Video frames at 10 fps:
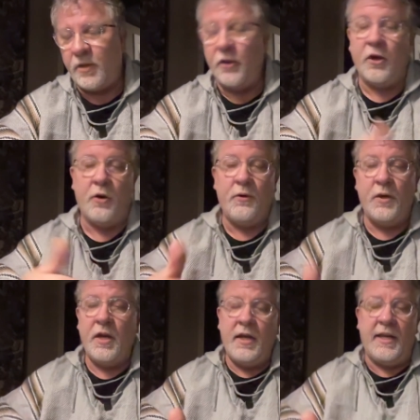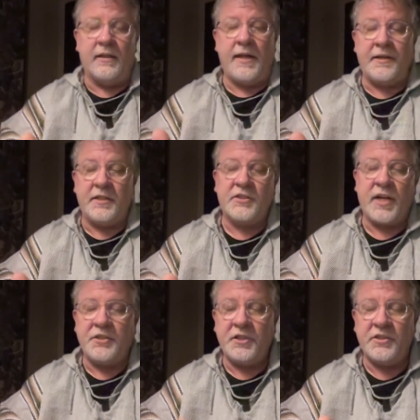although in a lot of
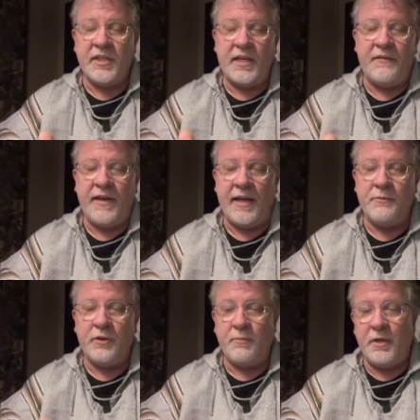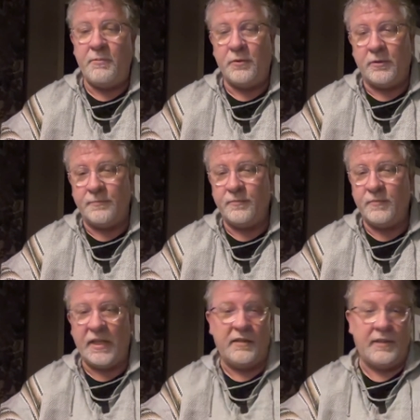discussions that I've had with people
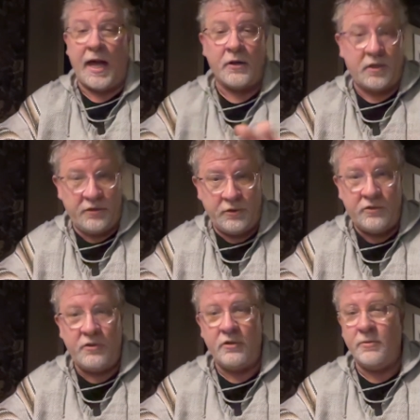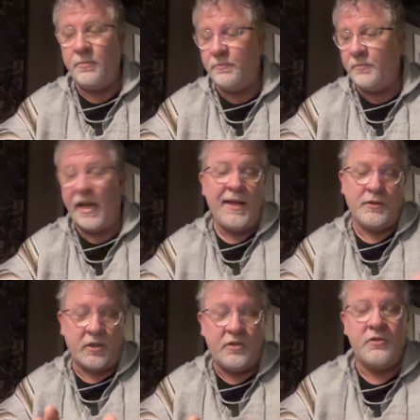that not on YouTube and
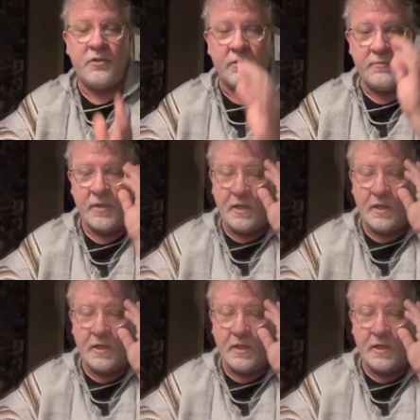on YouTube,